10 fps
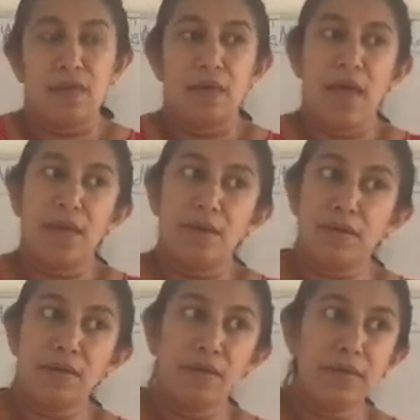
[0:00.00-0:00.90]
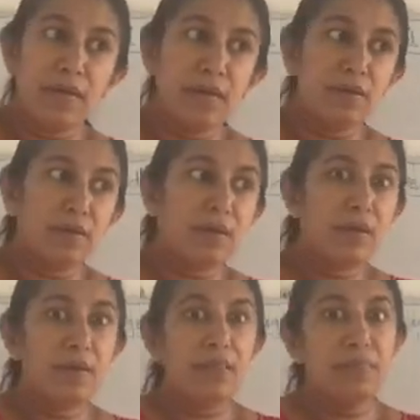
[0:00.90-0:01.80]
And not only that, not
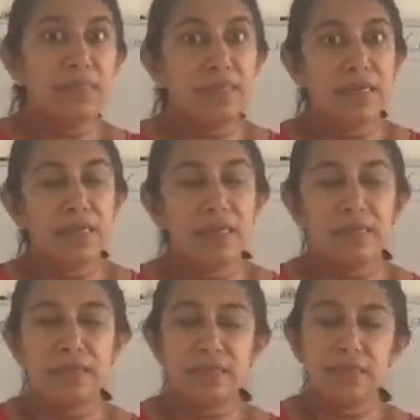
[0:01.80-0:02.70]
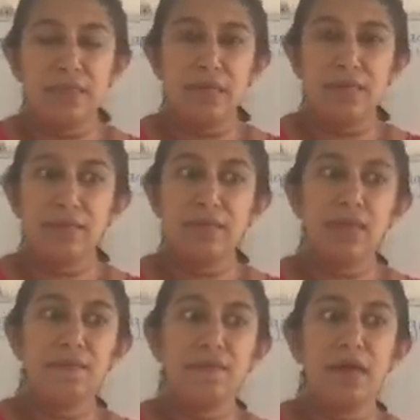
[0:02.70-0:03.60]
only the materialistic things,
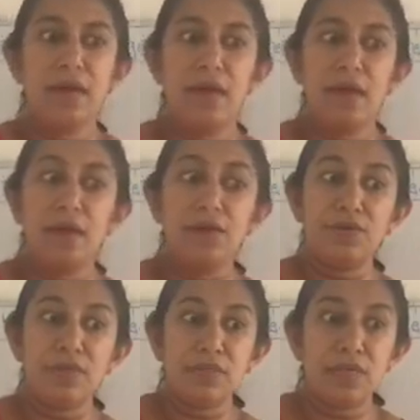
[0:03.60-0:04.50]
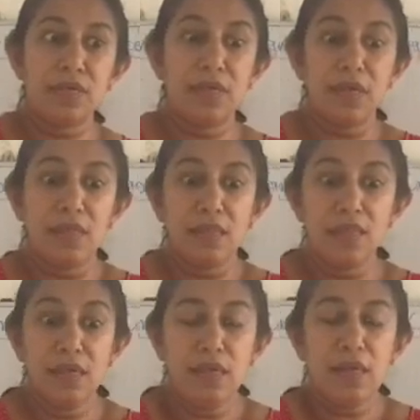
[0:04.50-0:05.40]
they were interested in
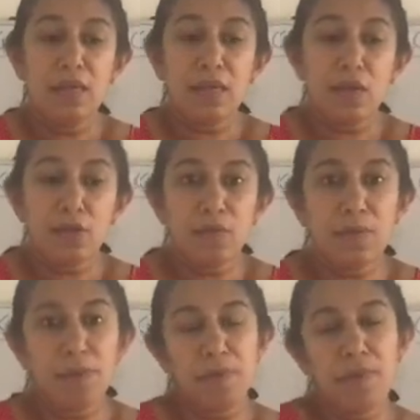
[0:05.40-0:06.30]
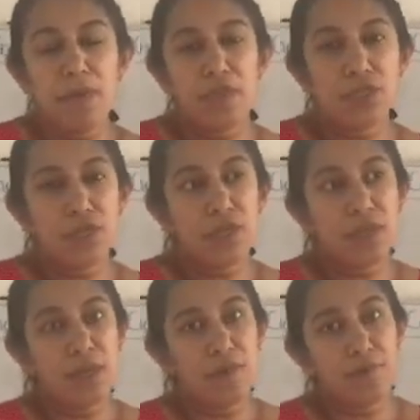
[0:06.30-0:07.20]
the human population
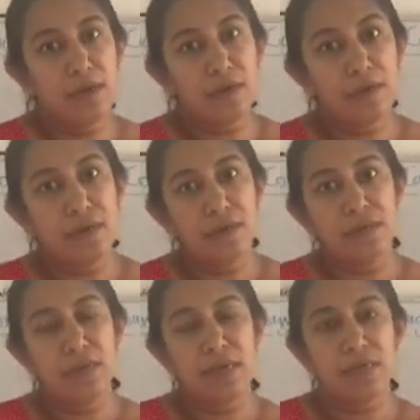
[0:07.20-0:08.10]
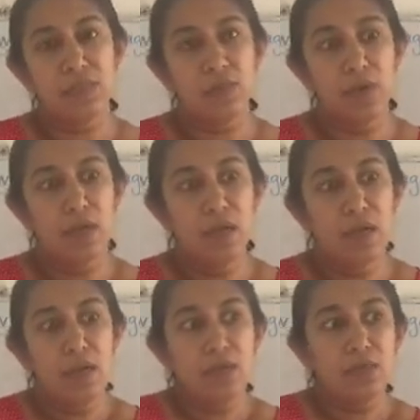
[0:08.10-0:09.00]
in African continent as well.
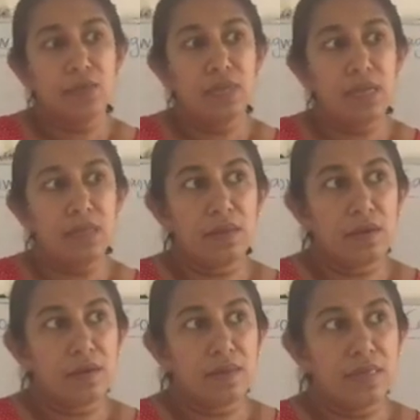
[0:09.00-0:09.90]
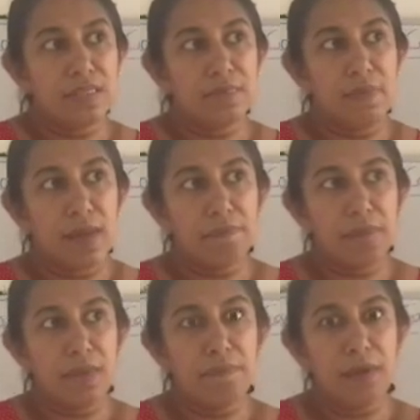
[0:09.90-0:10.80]
So they thought these black
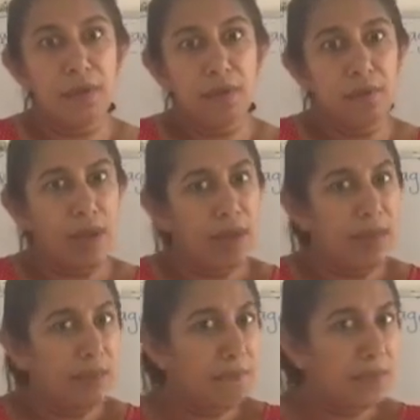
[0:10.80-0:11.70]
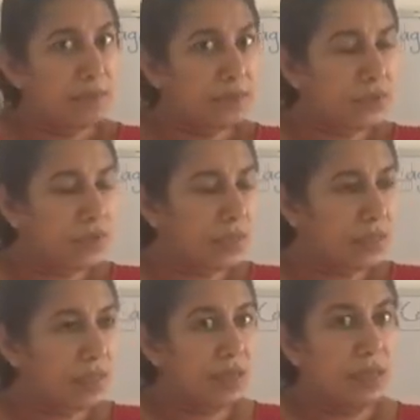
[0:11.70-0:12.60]
people who had immense
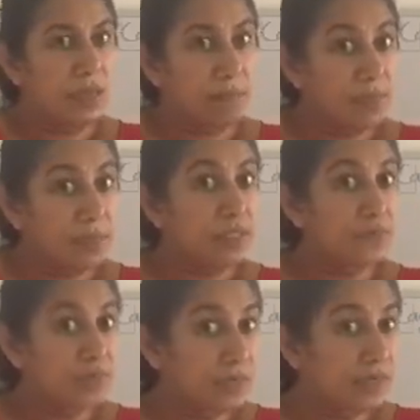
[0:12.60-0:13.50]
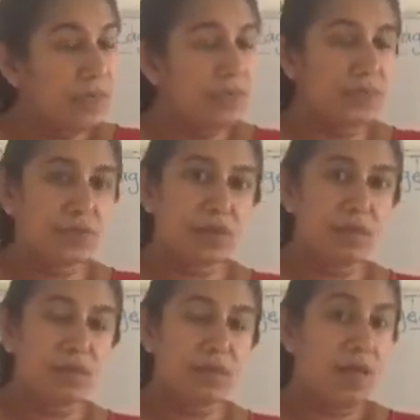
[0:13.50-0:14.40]
strength, immense physical
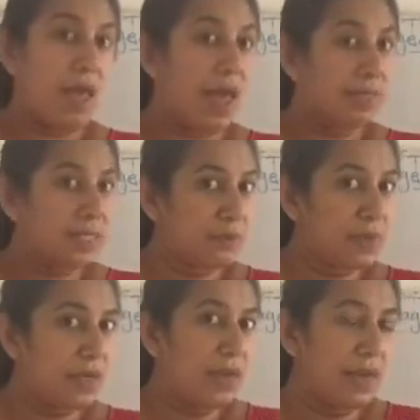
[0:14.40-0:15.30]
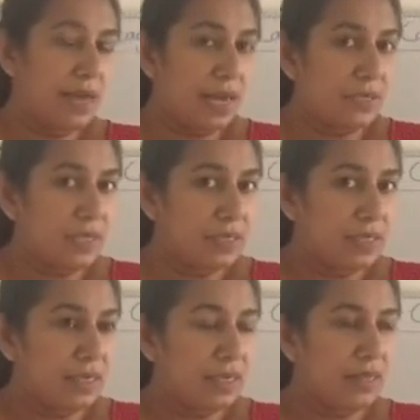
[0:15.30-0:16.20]
strength and speed and
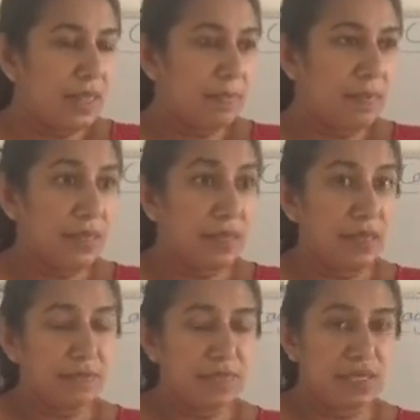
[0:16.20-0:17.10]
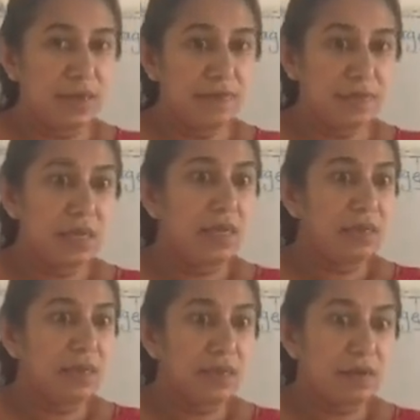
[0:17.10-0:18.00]
agility in themselves,
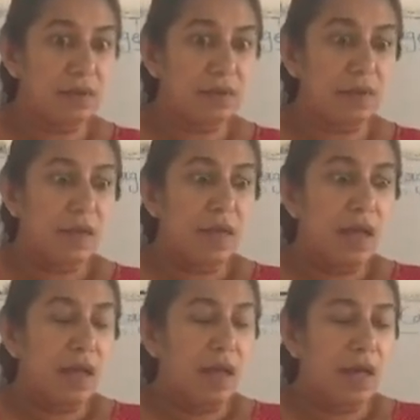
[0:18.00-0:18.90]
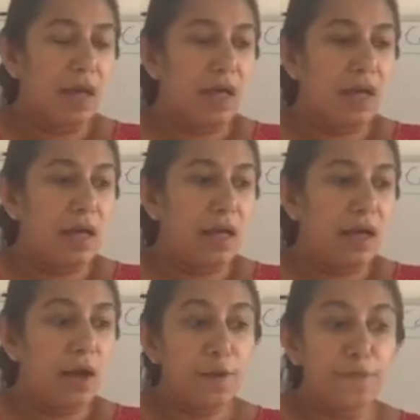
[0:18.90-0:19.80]
they thought
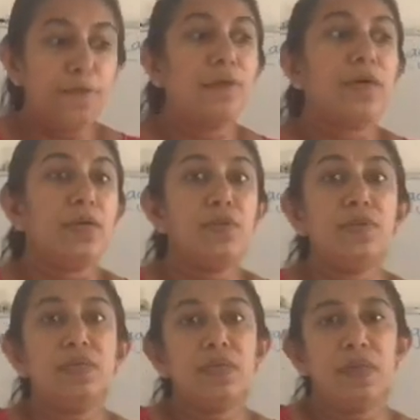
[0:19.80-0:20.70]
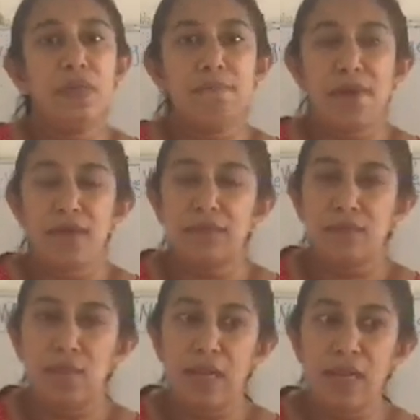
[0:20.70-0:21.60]
of using them as
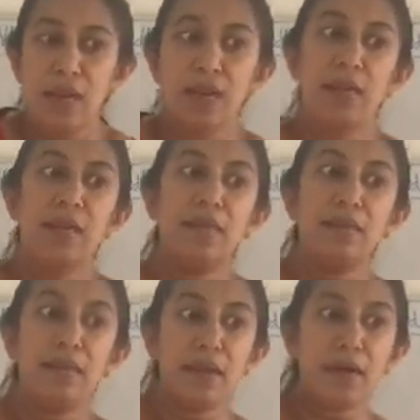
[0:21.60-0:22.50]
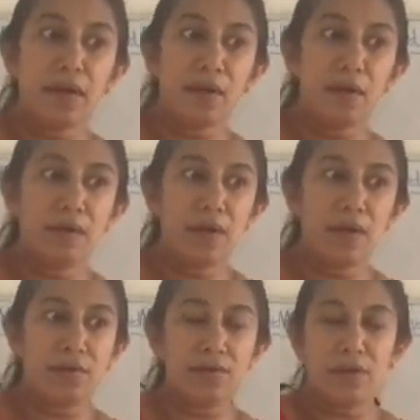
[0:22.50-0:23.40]
well in their own
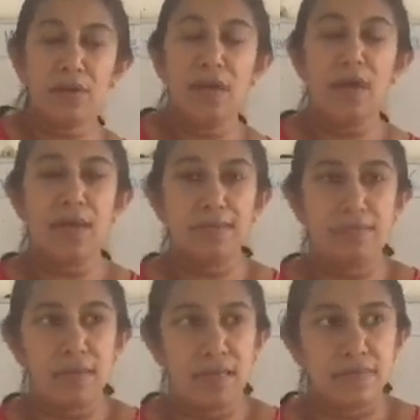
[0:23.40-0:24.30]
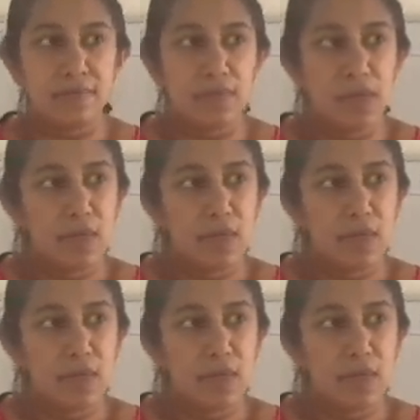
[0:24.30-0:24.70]
country as slaves.